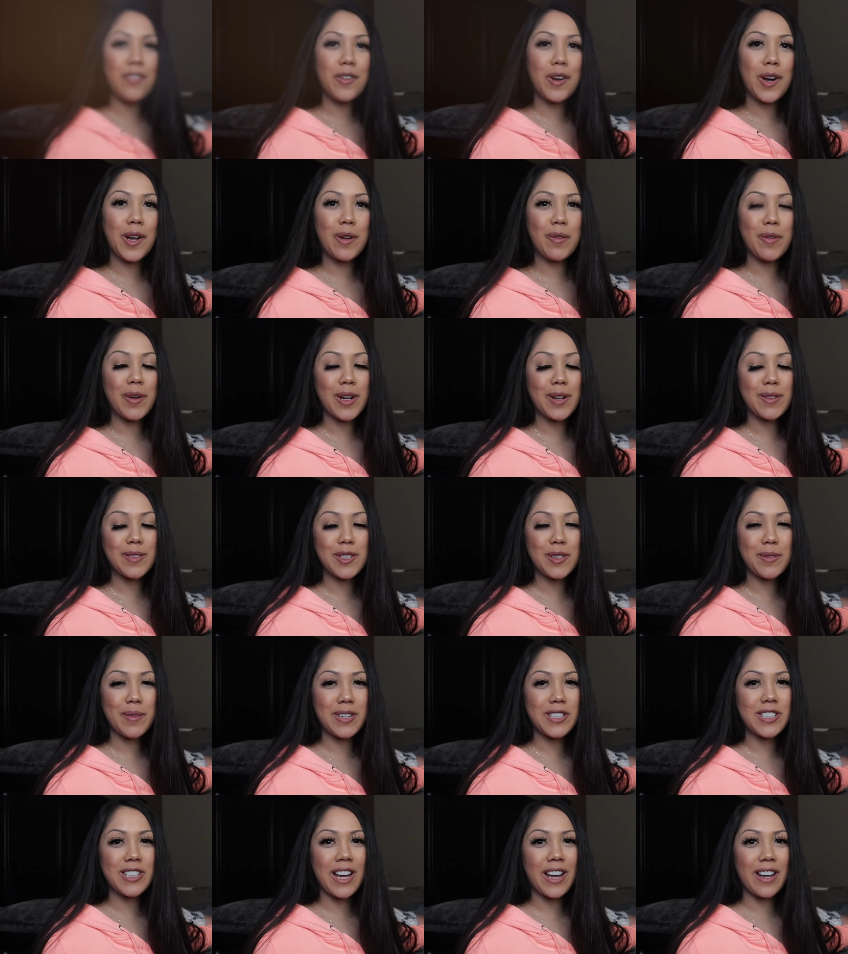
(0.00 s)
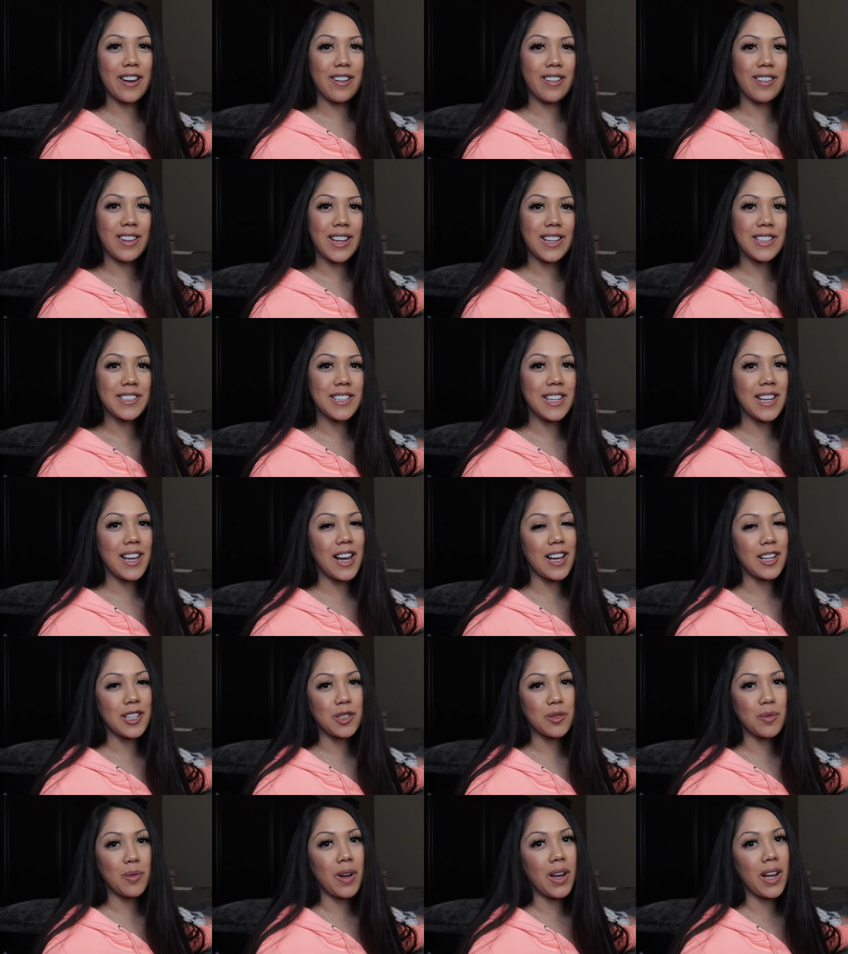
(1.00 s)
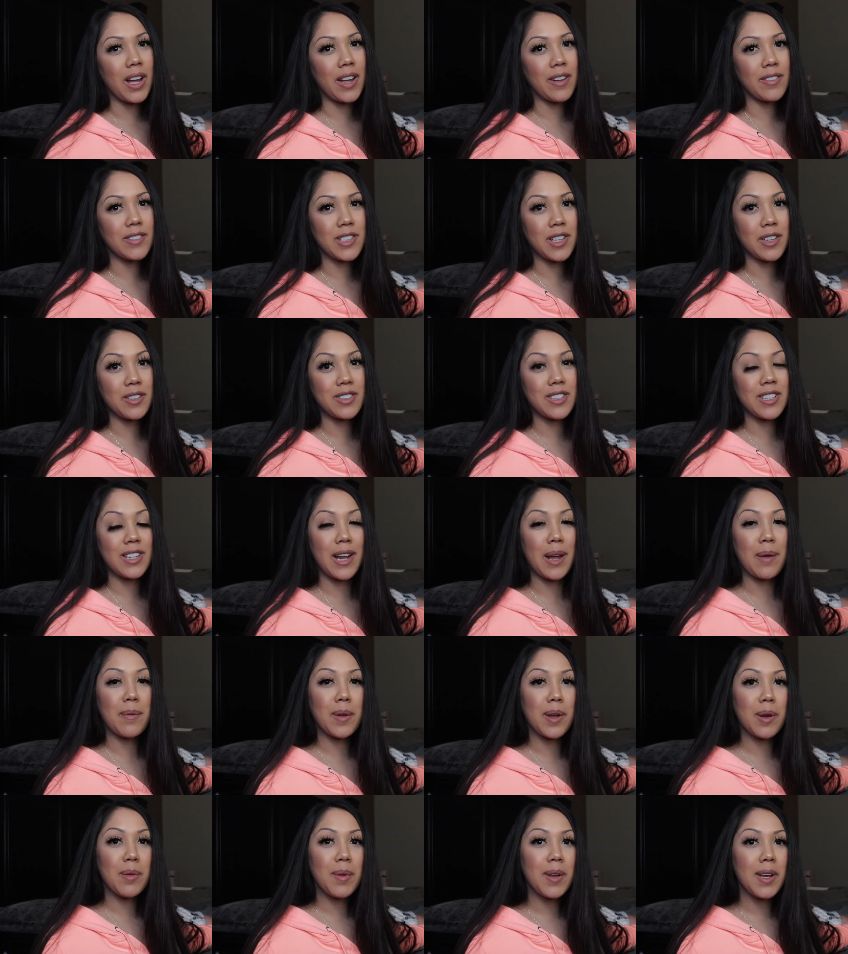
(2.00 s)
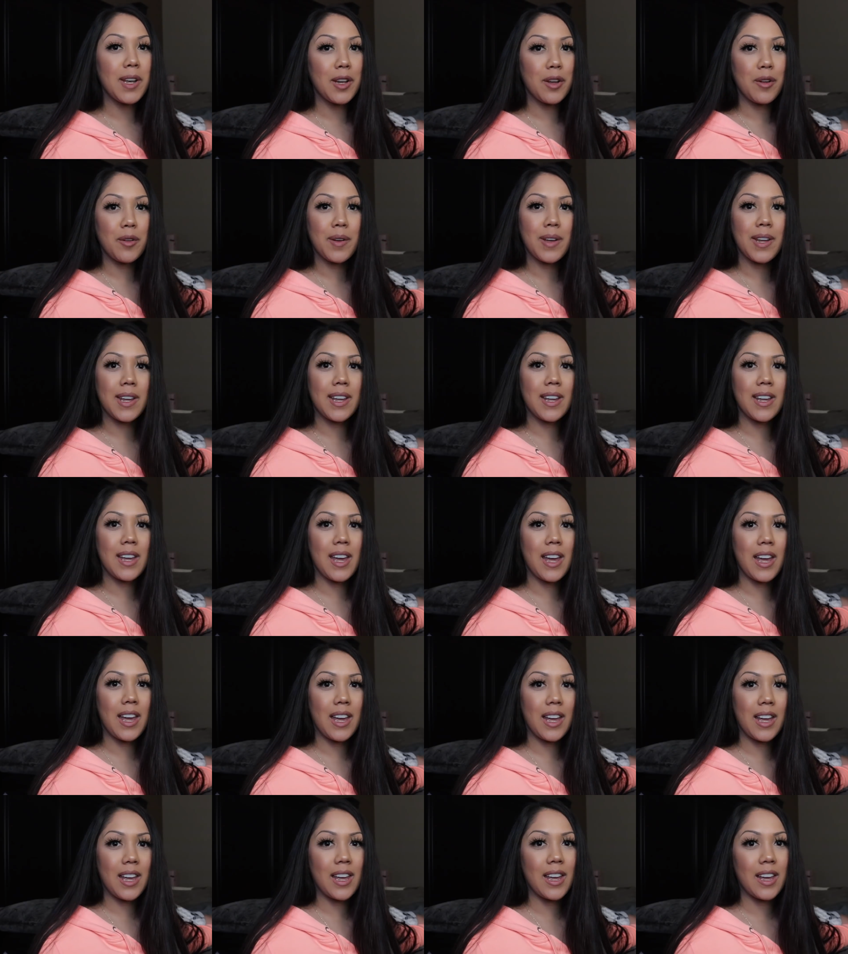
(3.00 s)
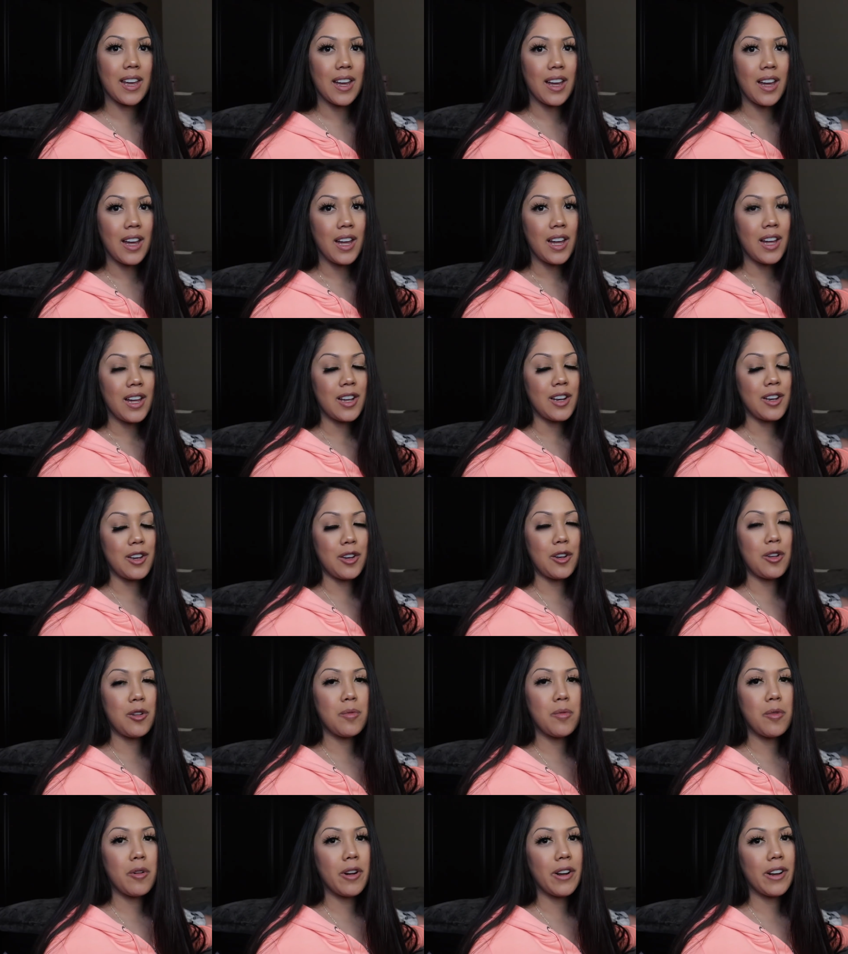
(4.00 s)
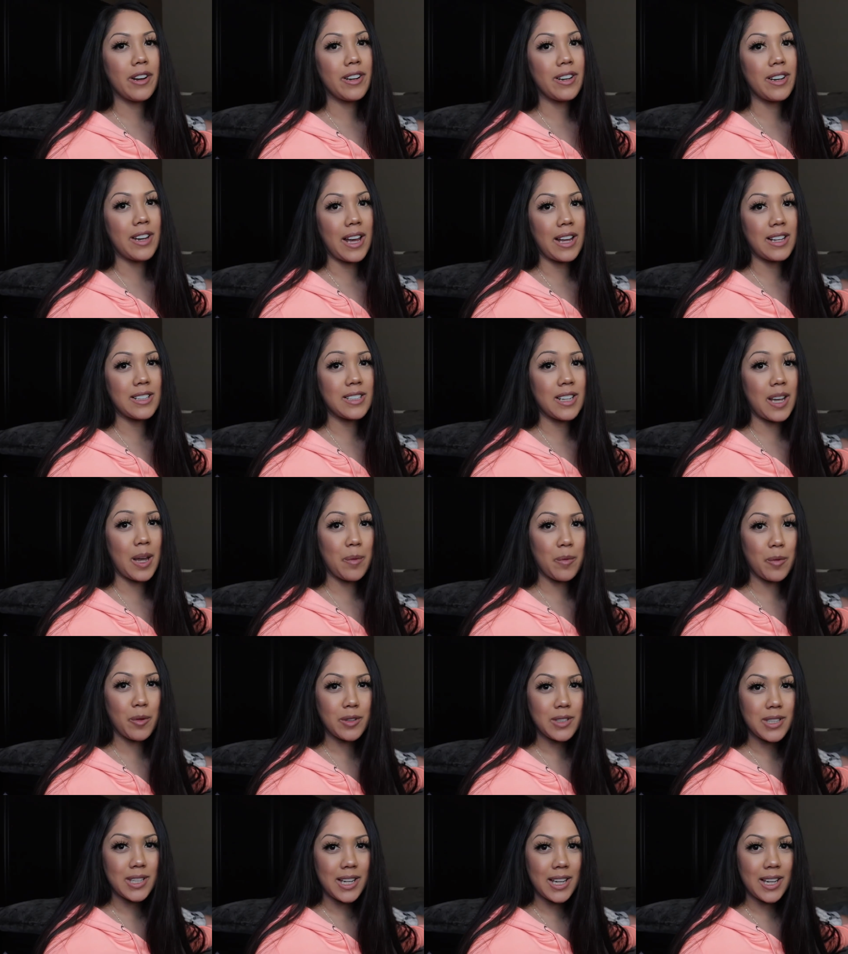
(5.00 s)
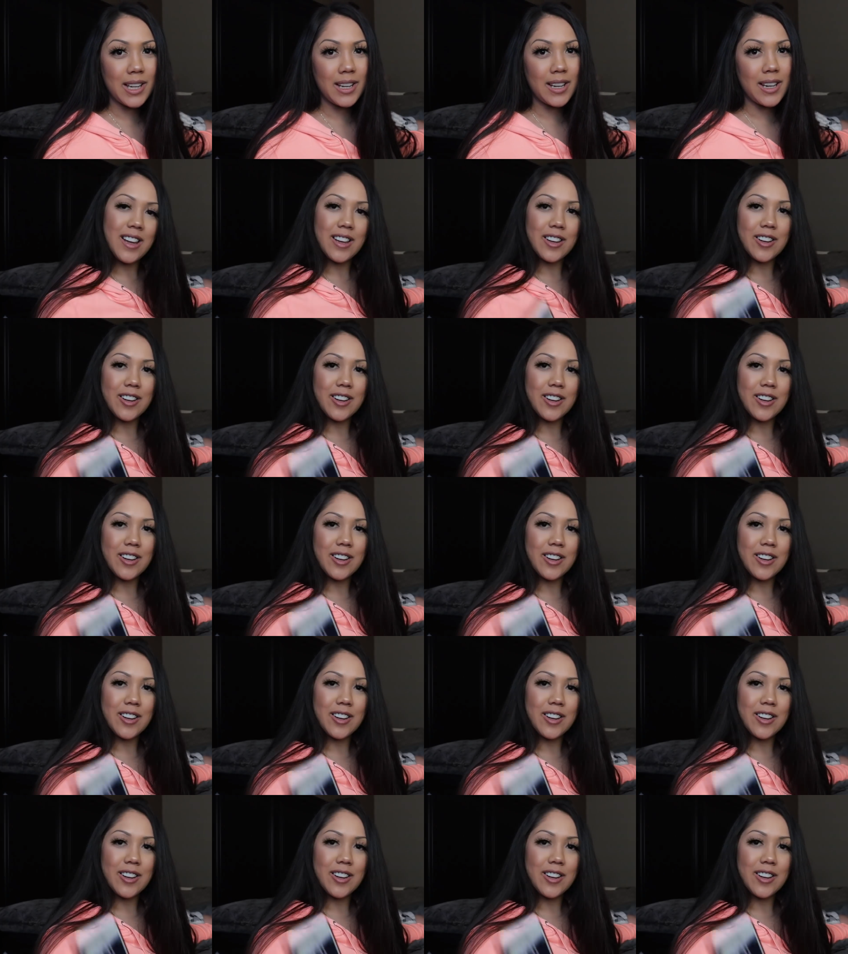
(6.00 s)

everyone, welcome to my channel, Lazy Housewife. So today I'm going to be doing a newborn nighttime routine.